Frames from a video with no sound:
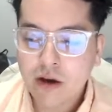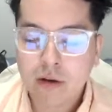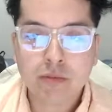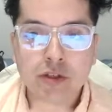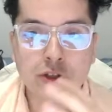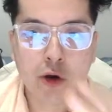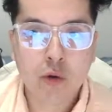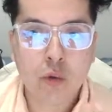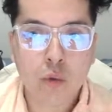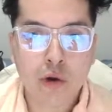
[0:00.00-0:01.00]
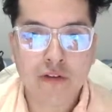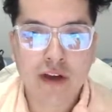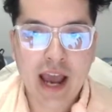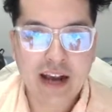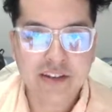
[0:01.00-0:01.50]
So with
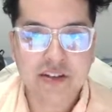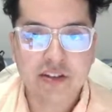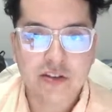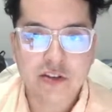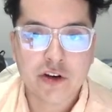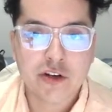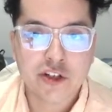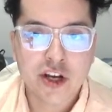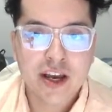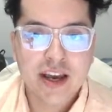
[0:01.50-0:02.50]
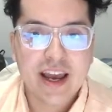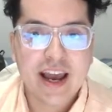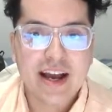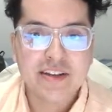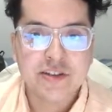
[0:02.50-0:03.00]
access and search, it
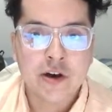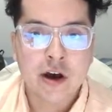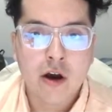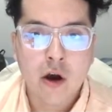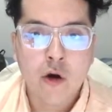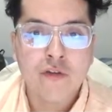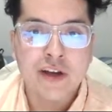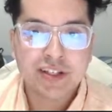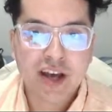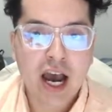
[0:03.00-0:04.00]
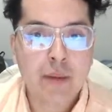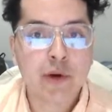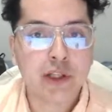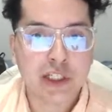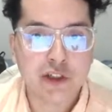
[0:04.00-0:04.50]
has O of n time or
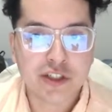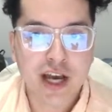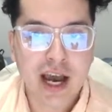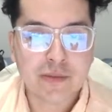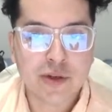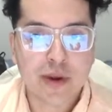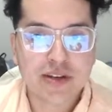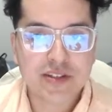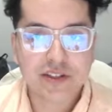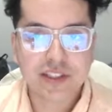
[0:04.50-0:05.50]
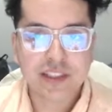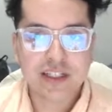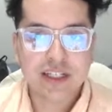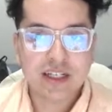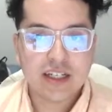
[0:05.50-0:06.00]
linear time. So basically,
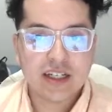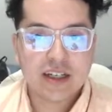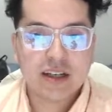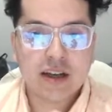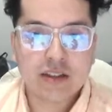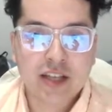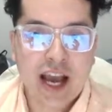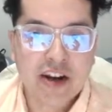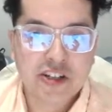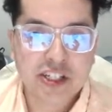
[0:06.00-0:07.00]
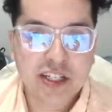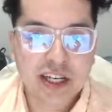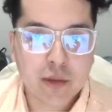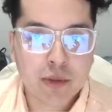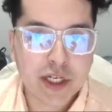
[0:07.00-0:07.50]
to actually get
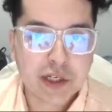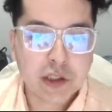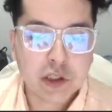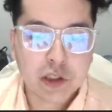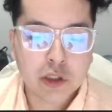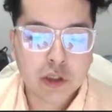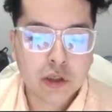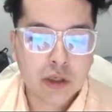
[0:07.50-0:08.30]
a particular